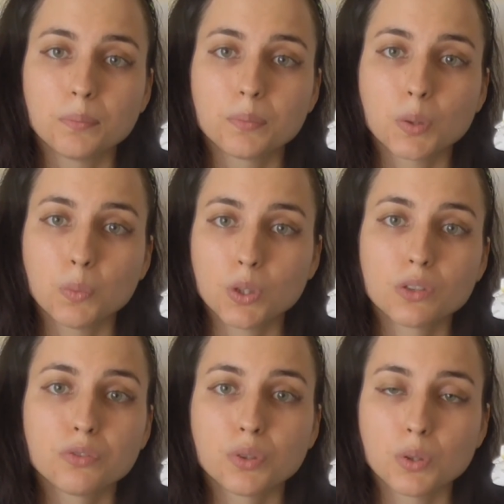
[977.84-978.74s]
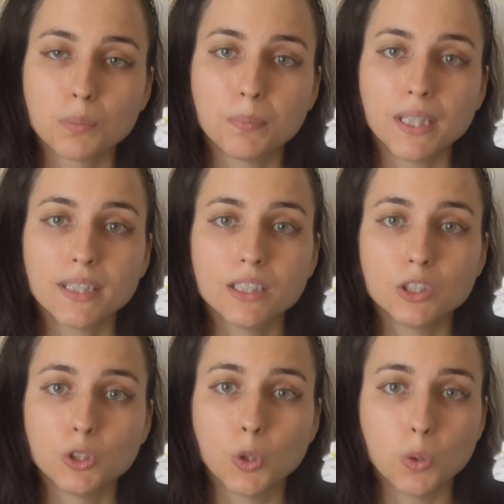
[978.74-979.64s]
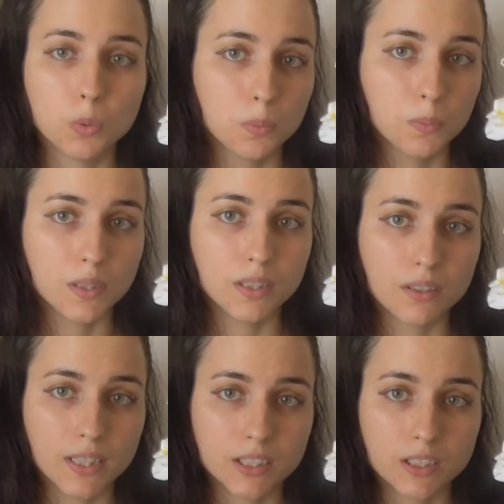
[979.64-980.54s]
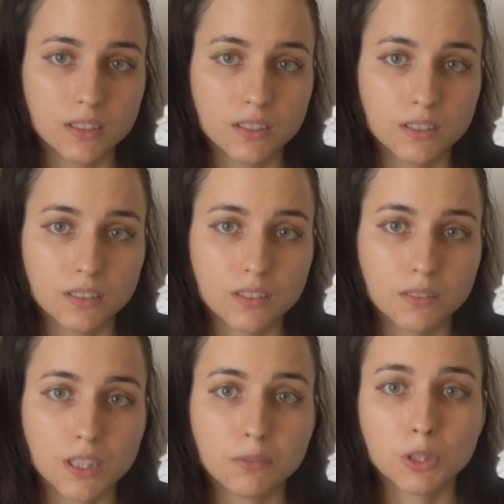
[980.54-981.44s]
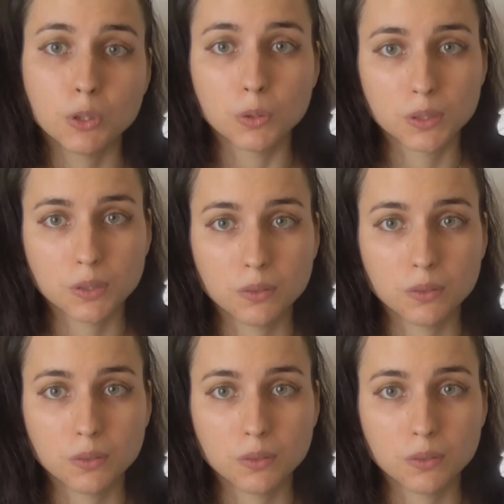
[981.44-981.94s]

the word for but is no in Russian. So 90, 90,